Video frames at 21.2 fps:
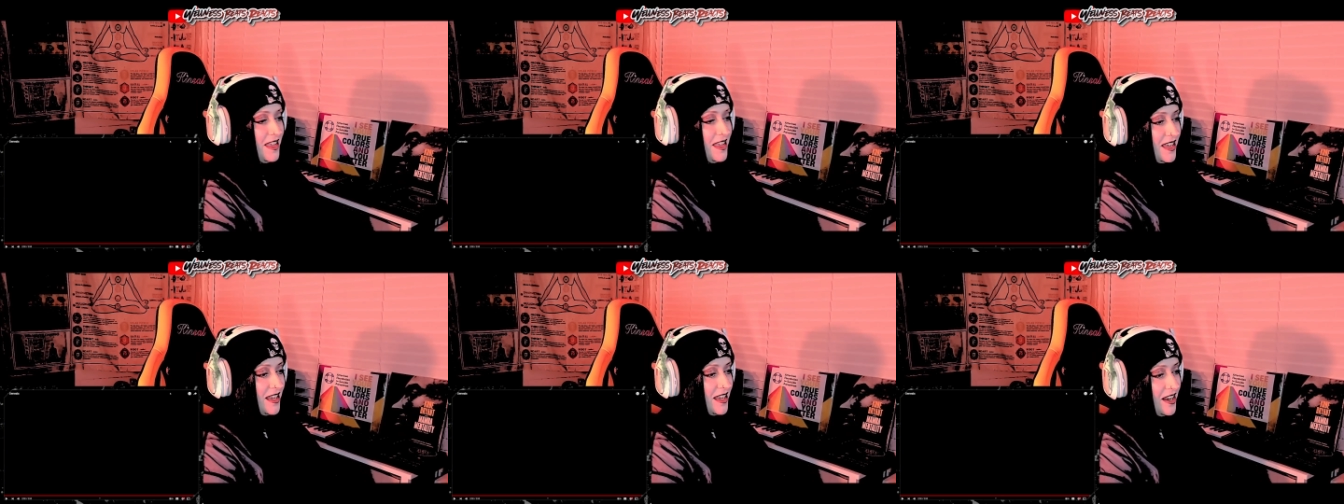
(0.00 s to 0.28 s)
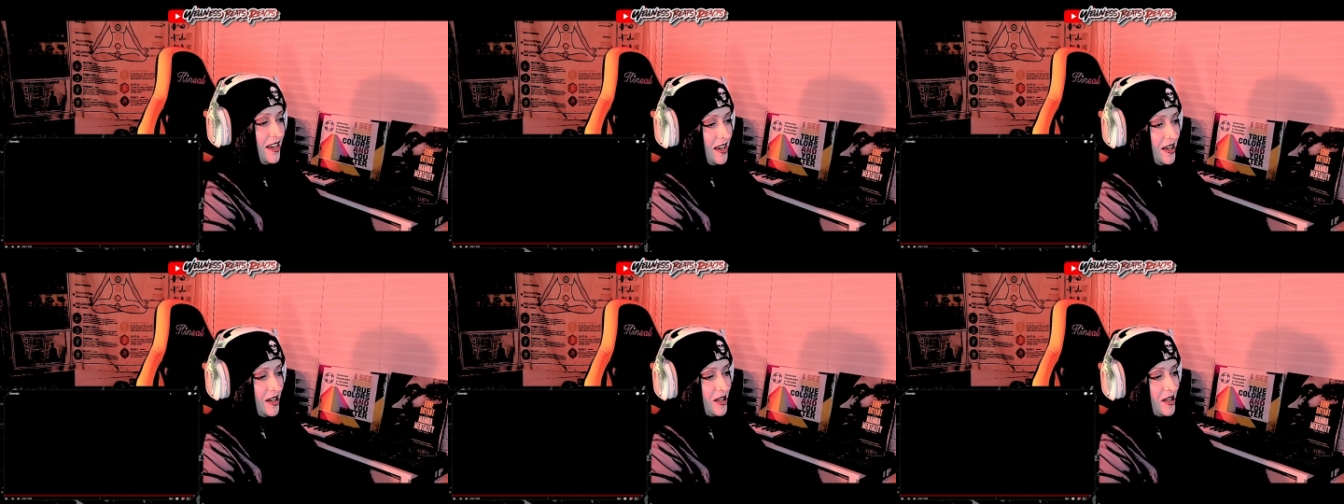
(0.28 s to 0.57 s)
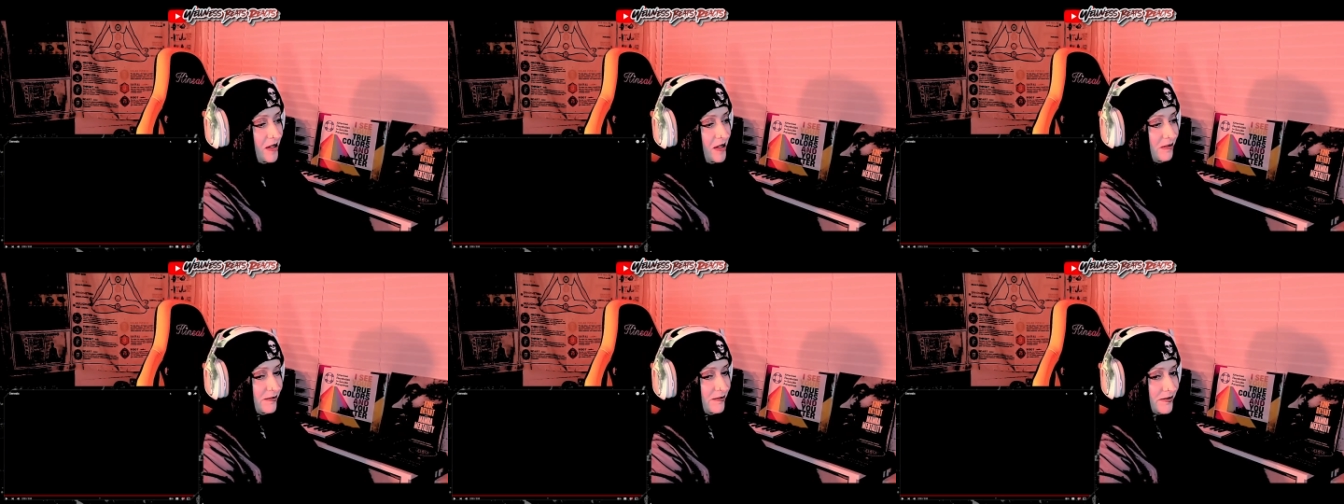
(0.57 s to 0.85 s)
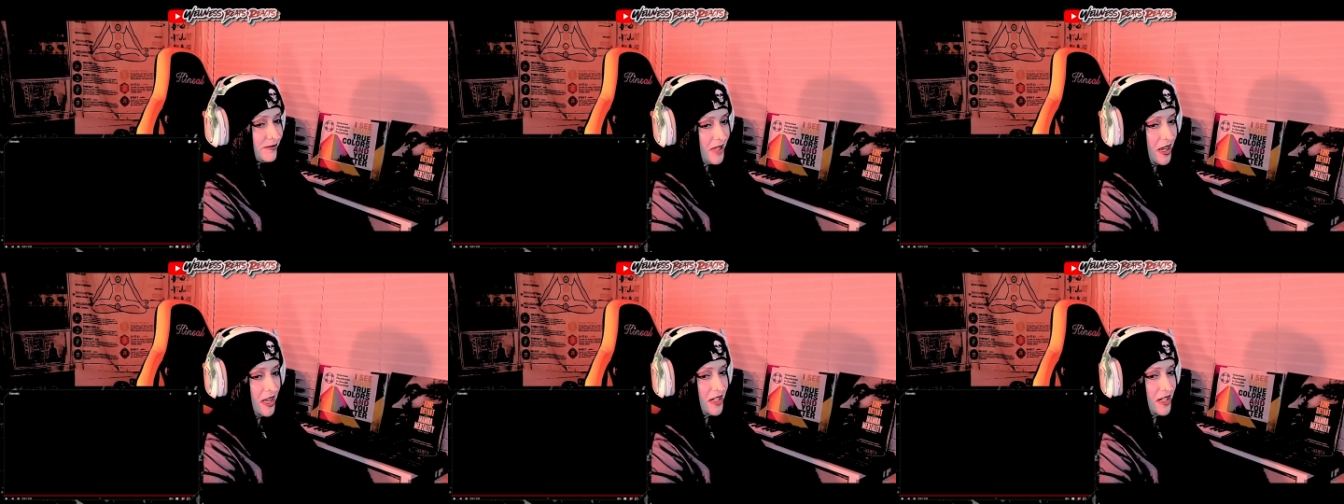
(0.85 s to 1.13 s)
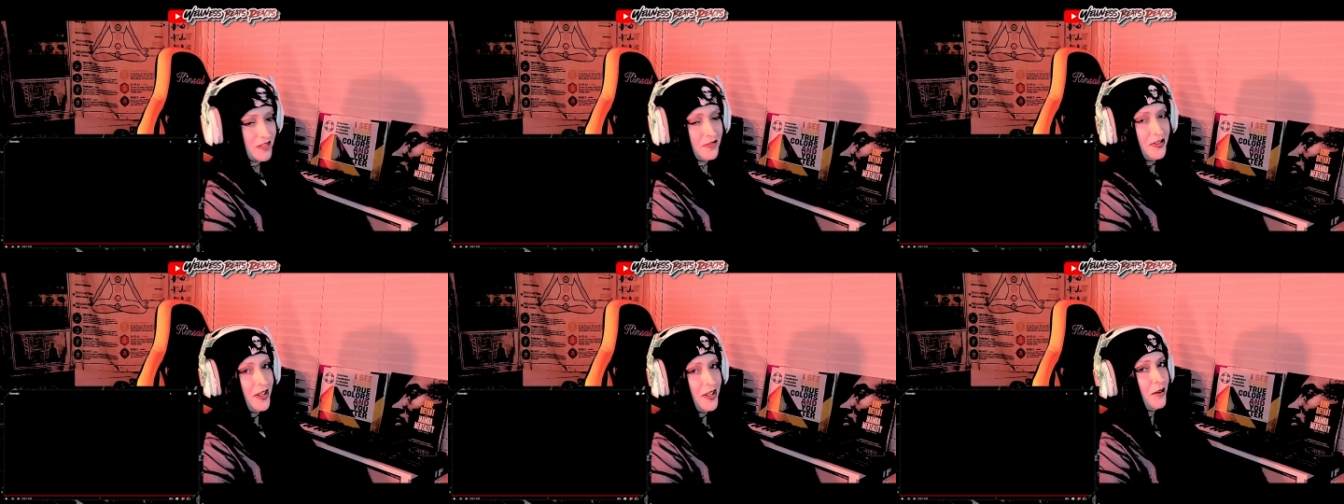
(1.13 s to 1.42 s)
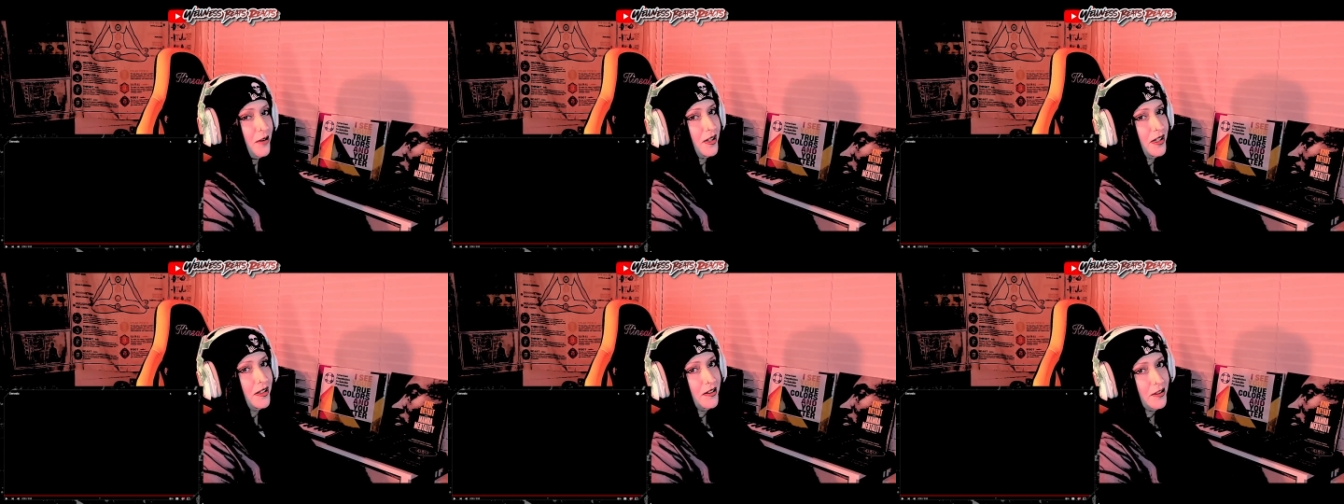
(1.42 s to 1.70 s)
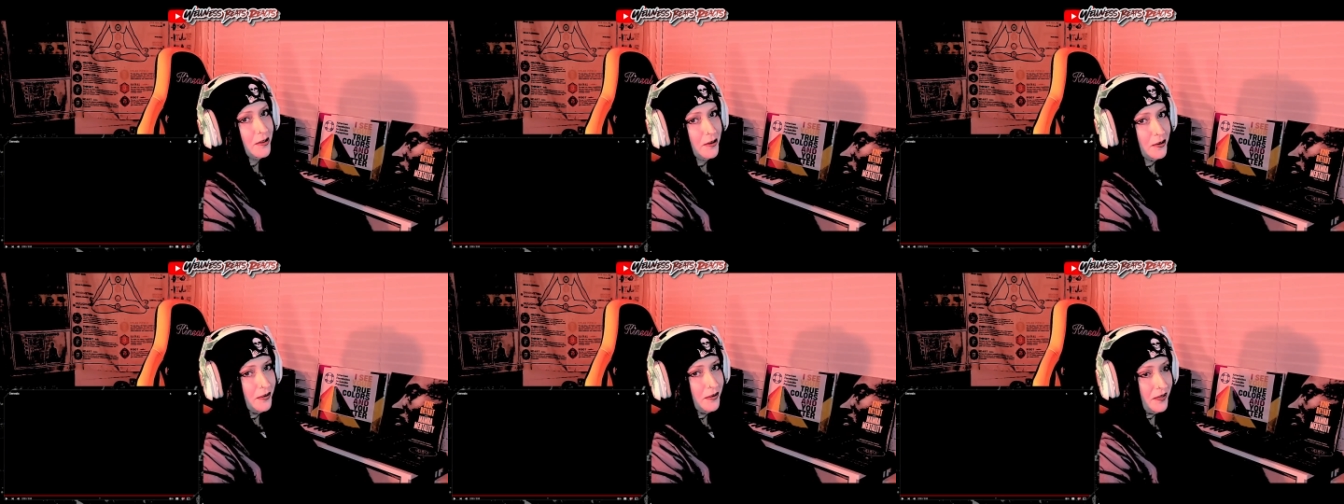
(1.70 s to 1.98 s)
I just found REN
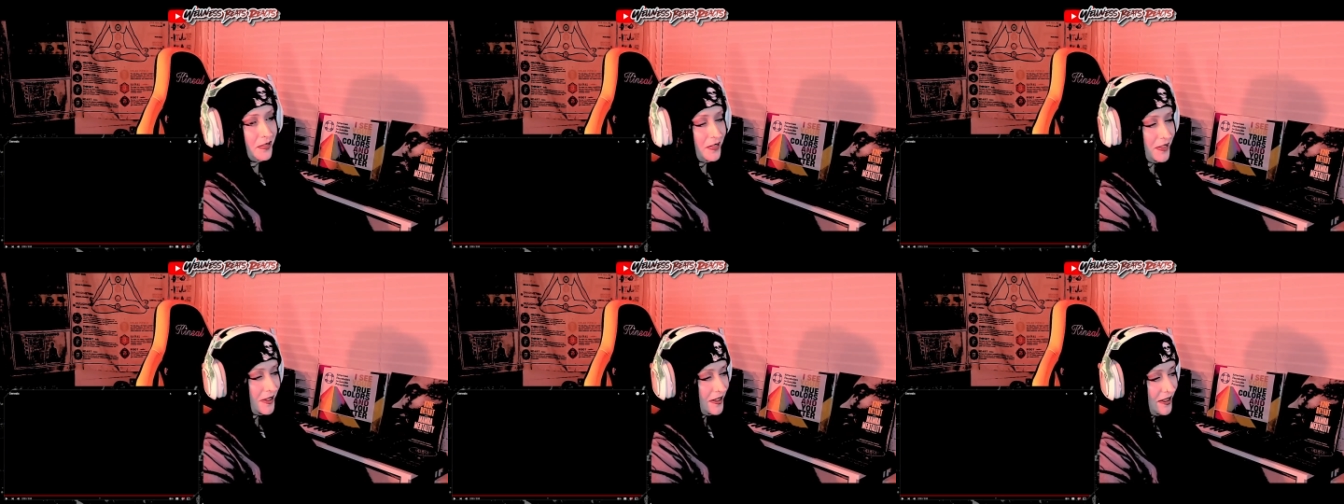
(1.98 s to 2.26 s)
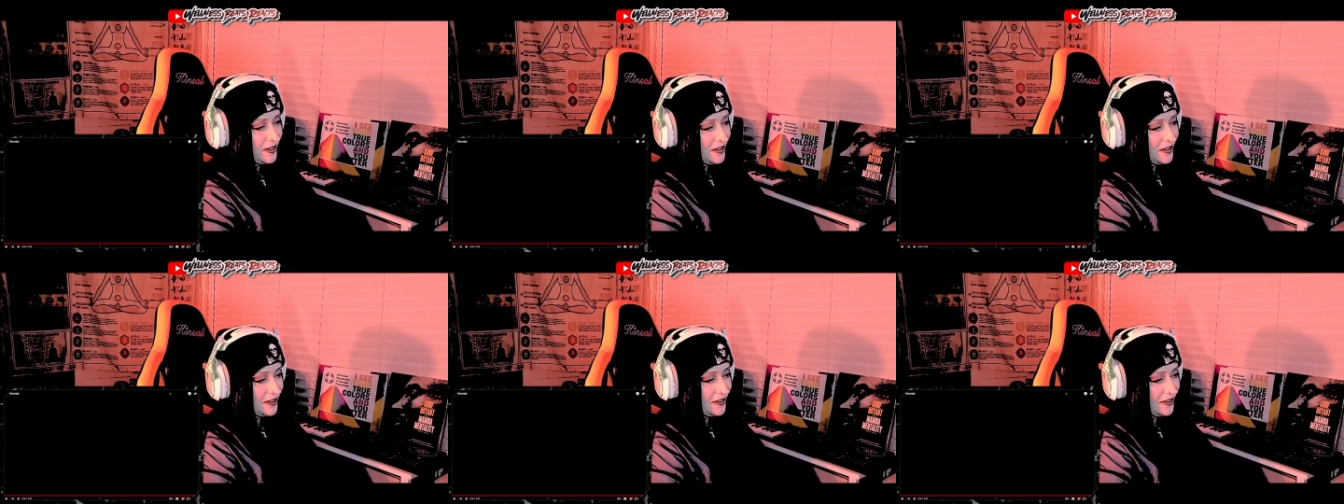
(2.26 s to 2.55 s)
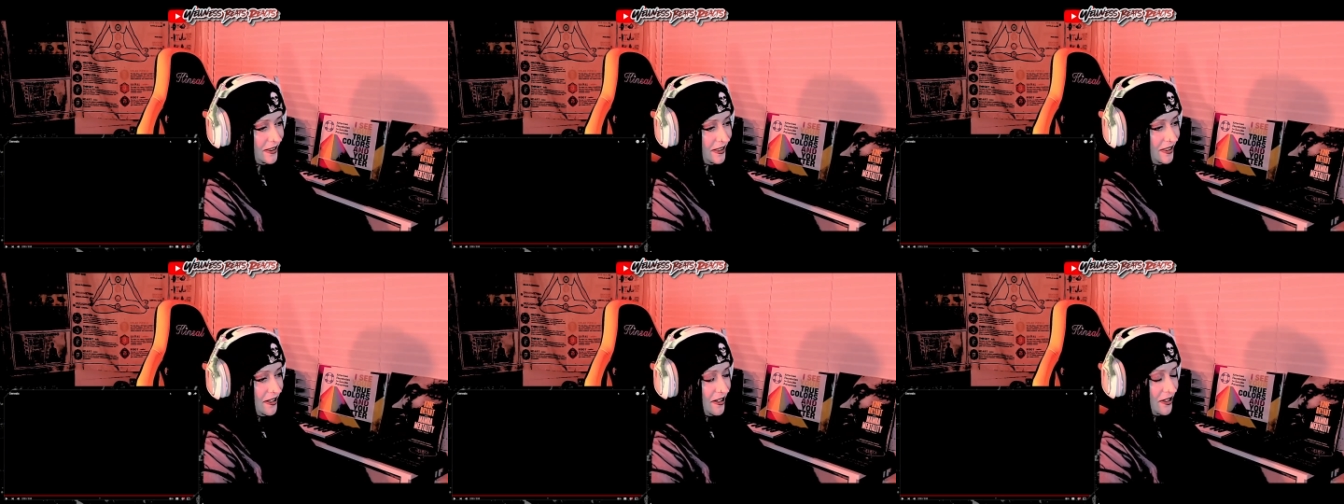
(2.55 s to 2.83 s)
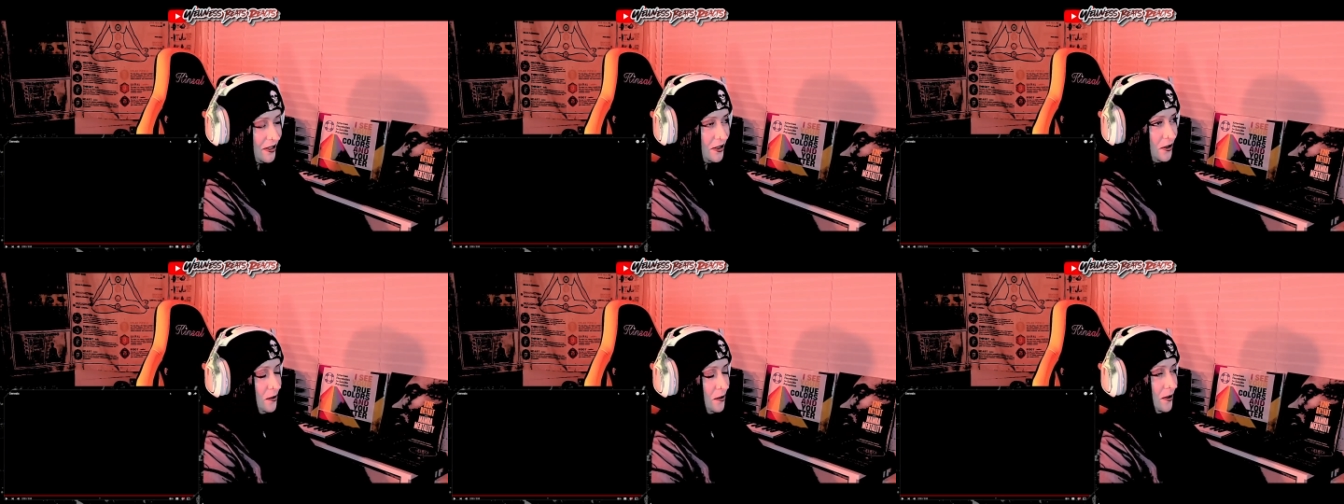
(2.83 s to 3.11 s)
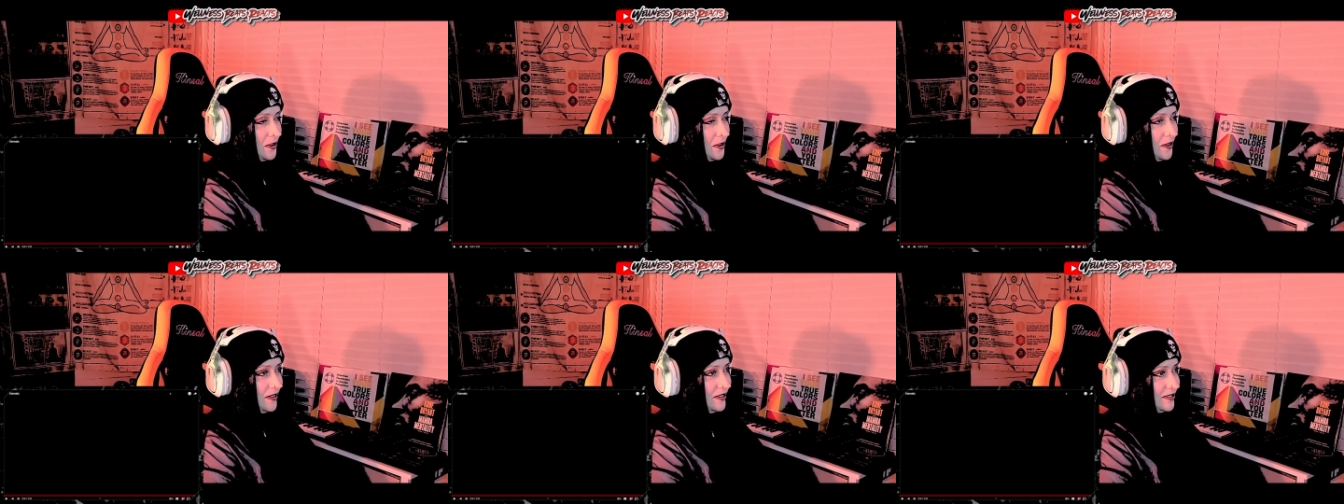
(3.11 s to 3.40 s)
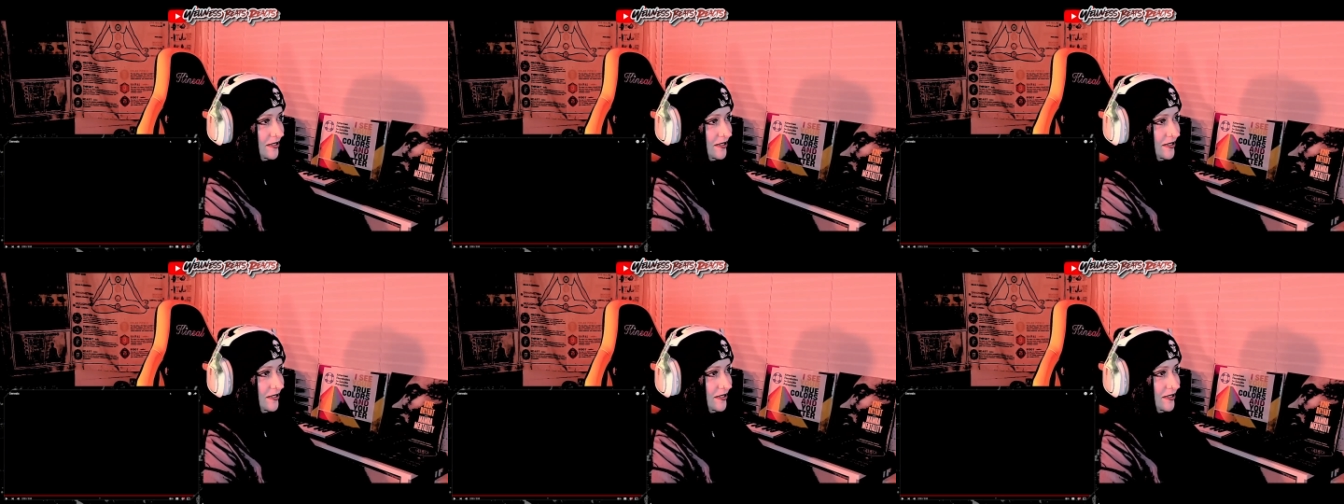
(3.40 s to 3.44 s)
2 in October,